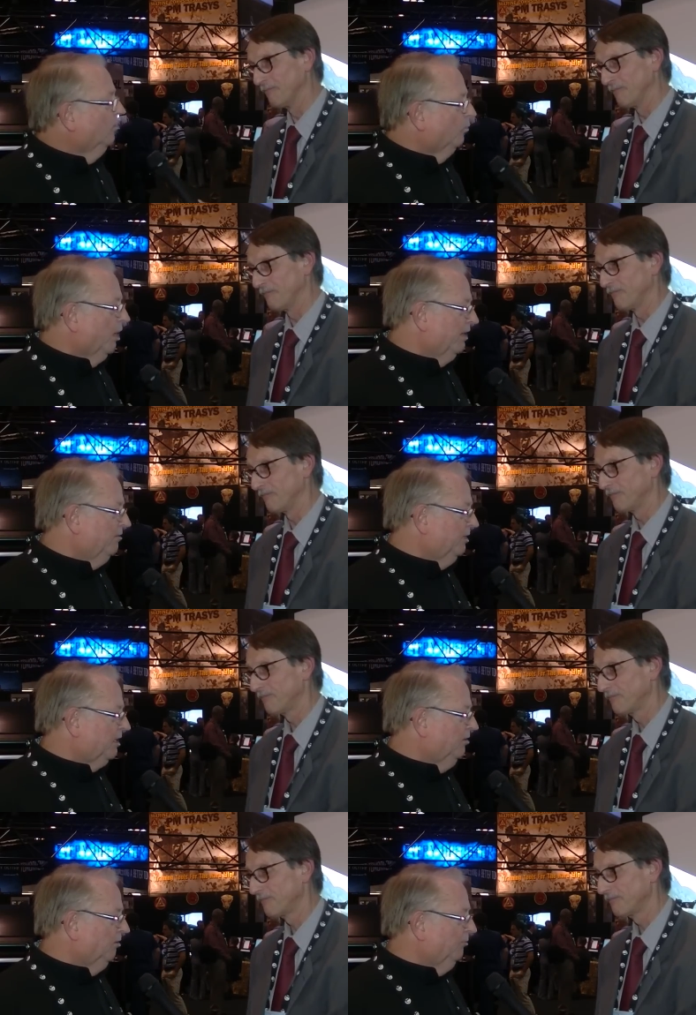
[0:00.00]
Speaker 1: Right. We
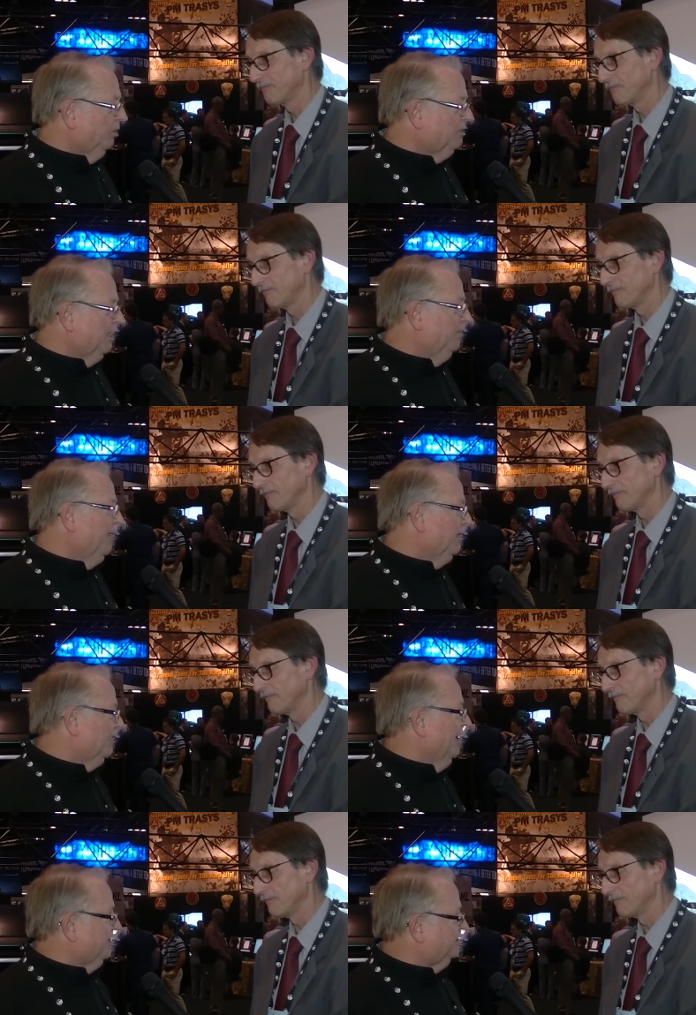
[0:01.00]
can only rotate
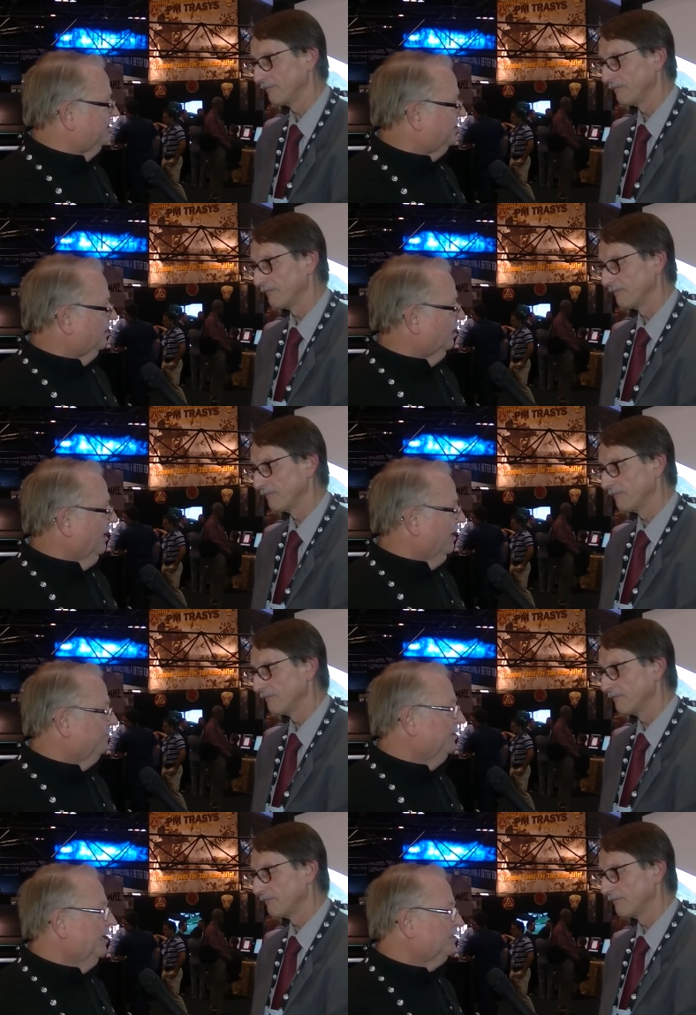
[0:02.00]
about the axes of the
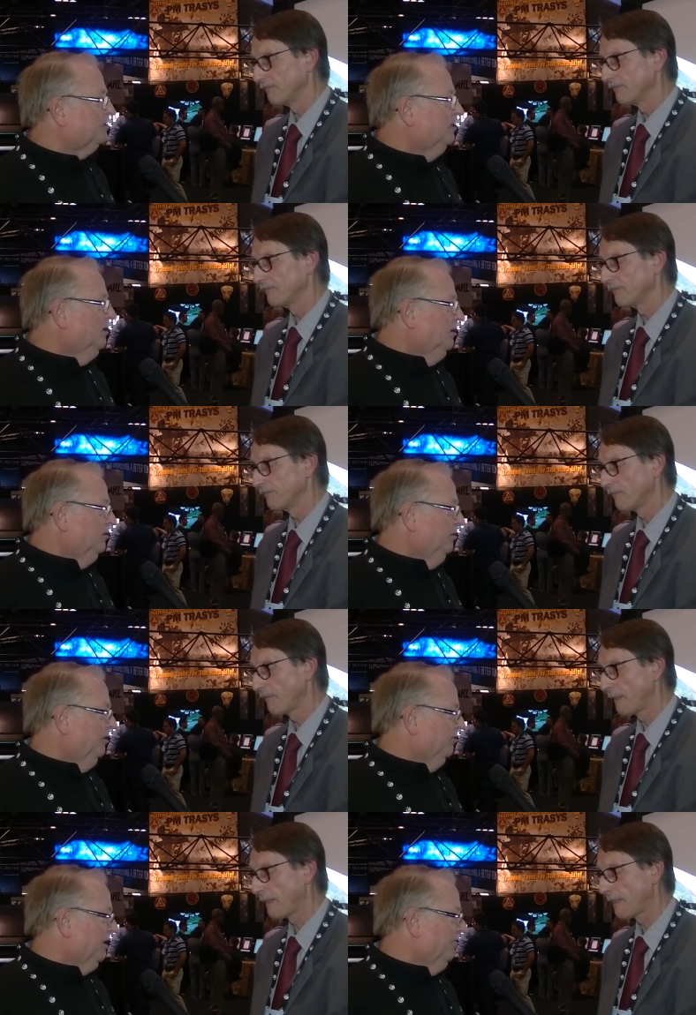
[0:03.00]
lamp. And that's you
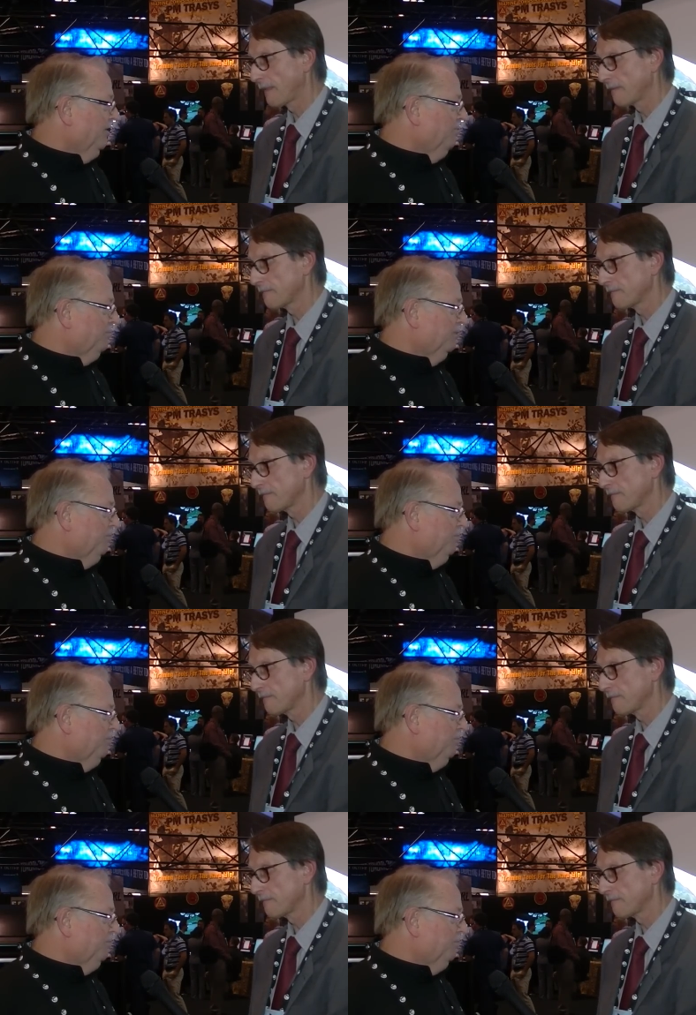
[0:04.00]
either give up the